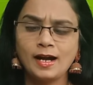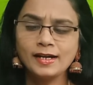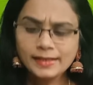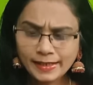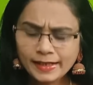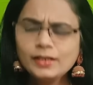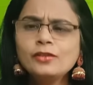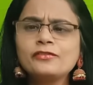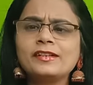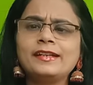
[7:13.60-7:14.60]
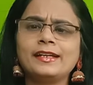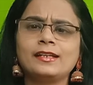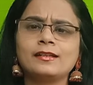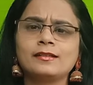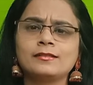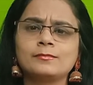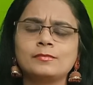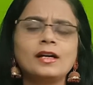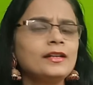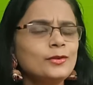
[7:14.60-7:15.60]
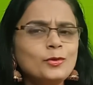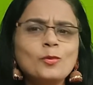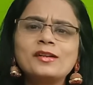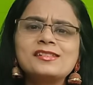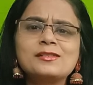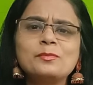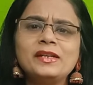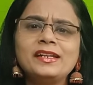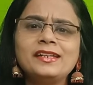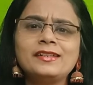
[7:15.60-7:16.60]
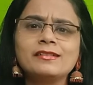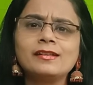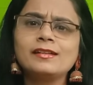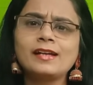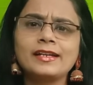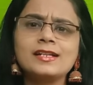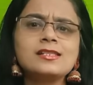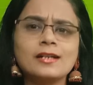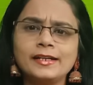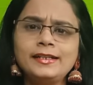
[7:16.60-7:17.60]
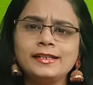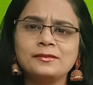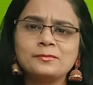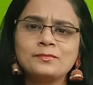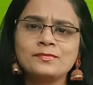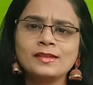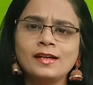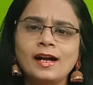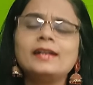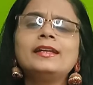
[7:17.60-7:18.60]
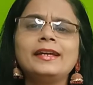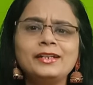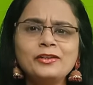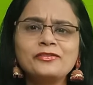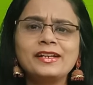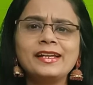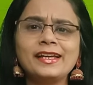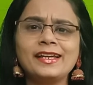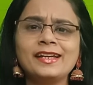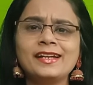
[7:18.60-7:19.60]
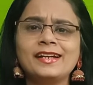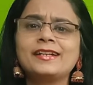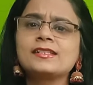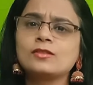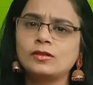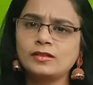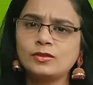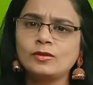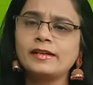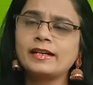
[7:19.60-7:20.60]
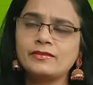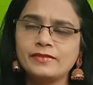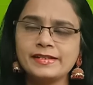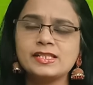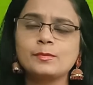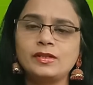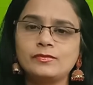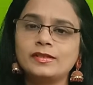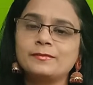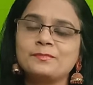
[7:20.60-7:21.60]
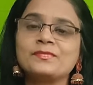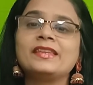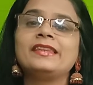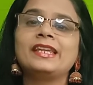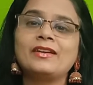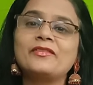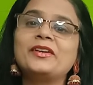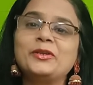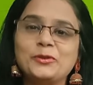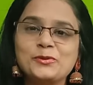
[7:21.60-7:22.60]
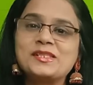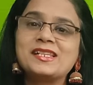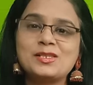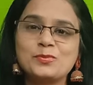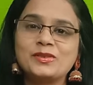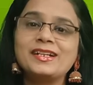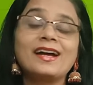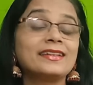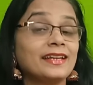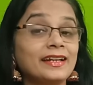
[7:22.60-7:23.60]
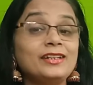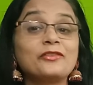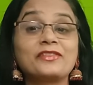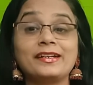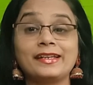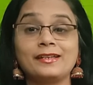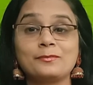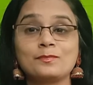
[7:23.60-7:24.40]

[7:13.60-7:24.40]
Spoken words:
at the end of the day, I don't know what is the meaning here in the IELTS writing. At the end of the day, it is not at all an advisable word. Never use this word at the end of the day.